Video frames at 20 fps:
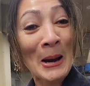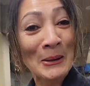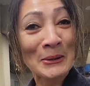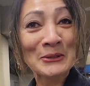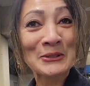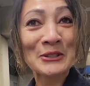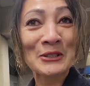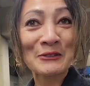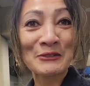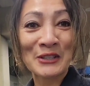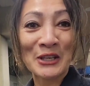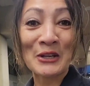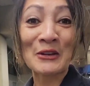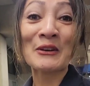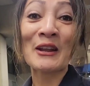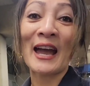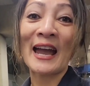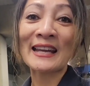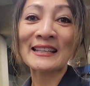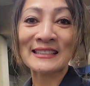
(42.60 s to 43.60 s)
out of
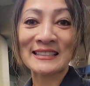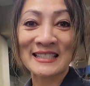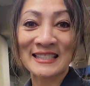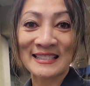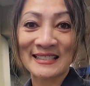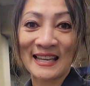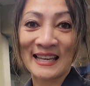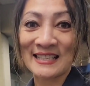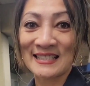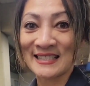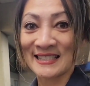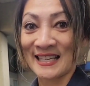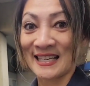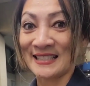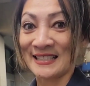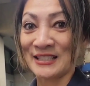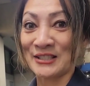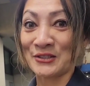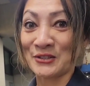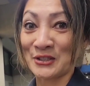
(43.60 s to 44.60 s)
the United
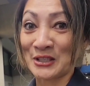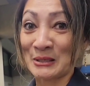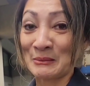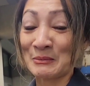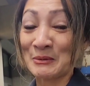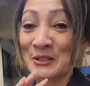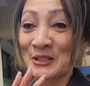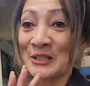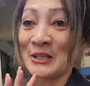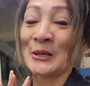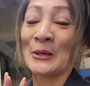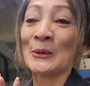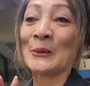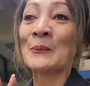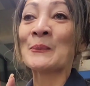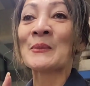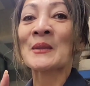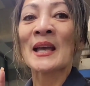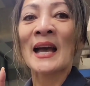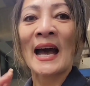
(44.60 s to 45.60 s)
States kind of trip.
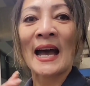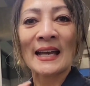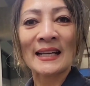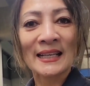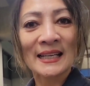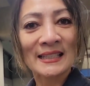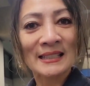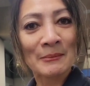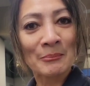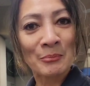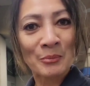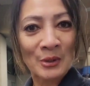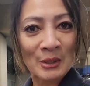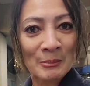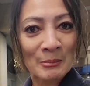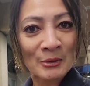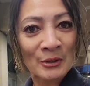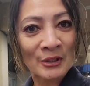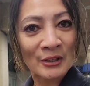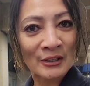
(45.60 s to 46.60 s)
So I kind of
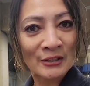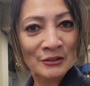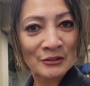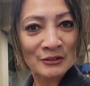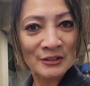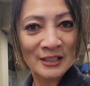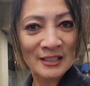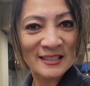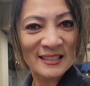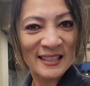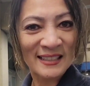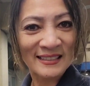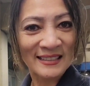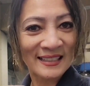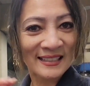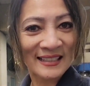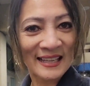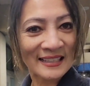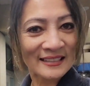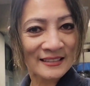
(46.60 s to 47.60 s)
prepared to just
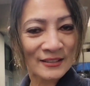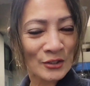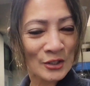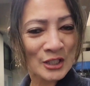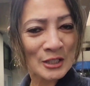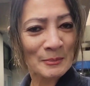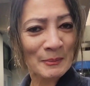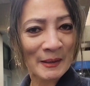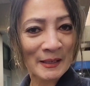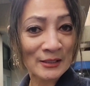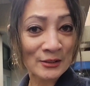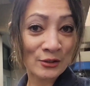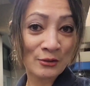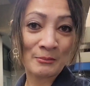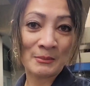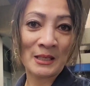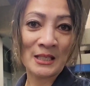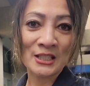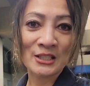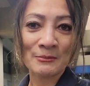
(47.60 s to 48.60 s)
kind of not to
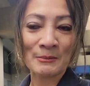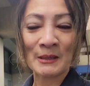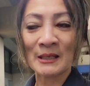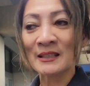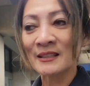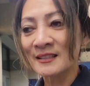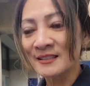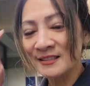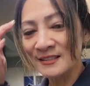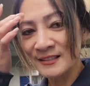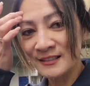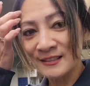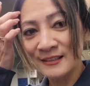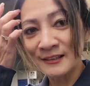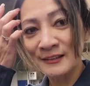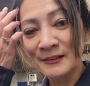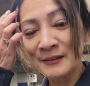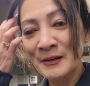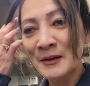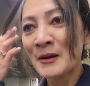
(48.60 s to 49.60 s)
expect too much, because
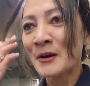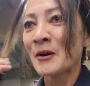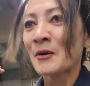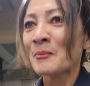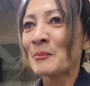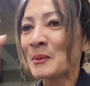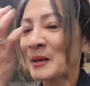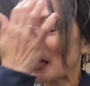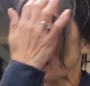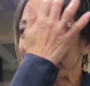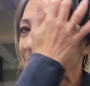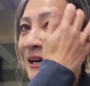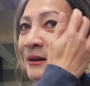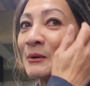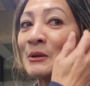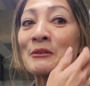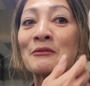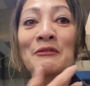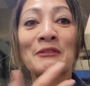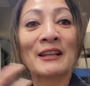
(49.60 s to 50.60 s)
you know, but
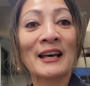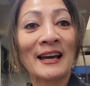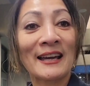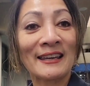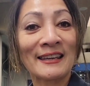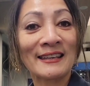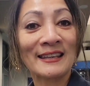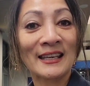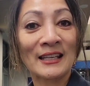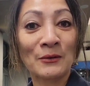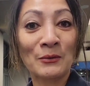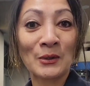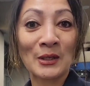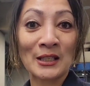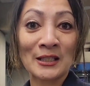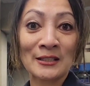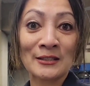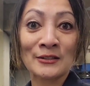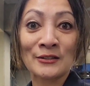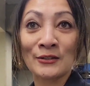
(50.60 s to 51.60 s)
we're flying and
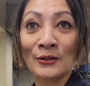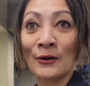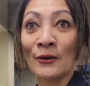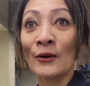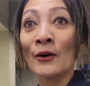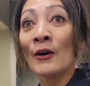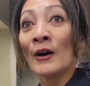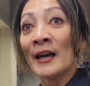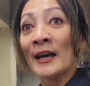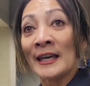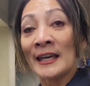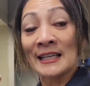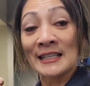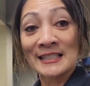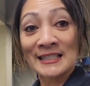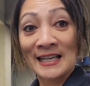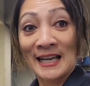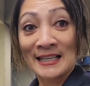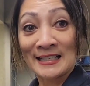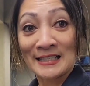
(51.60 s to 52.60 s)
we are so
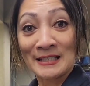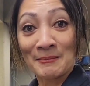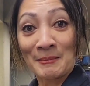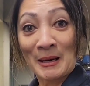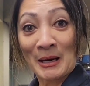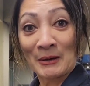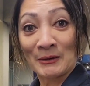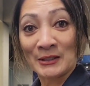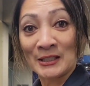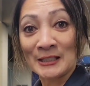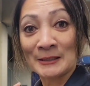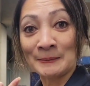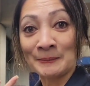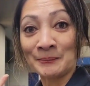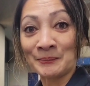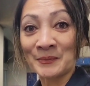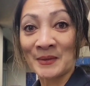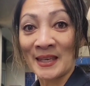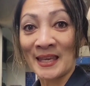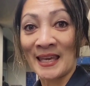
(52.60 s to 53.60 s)
excited about it.
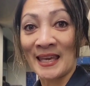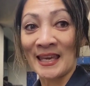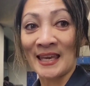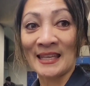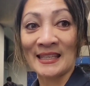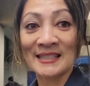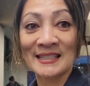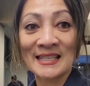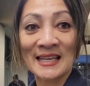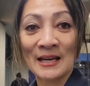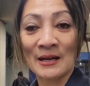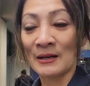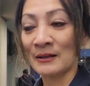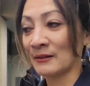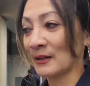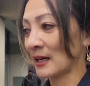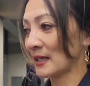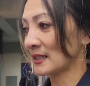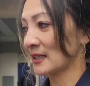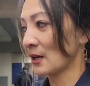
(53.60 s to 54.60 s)
And
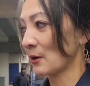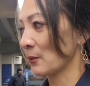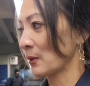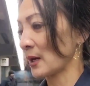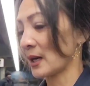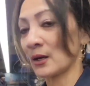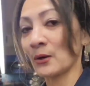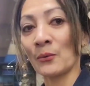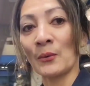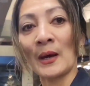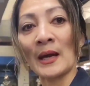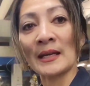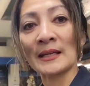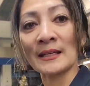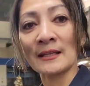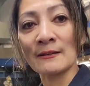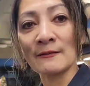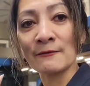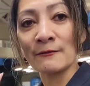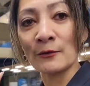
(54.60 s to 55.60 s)
right now we are
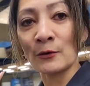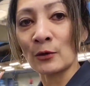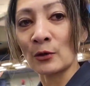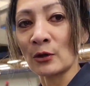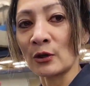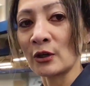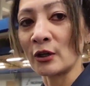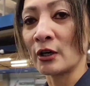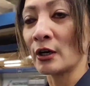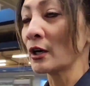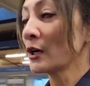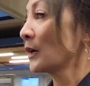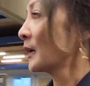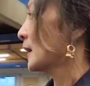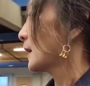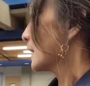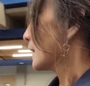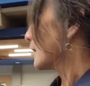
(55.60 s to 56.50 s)
waiting for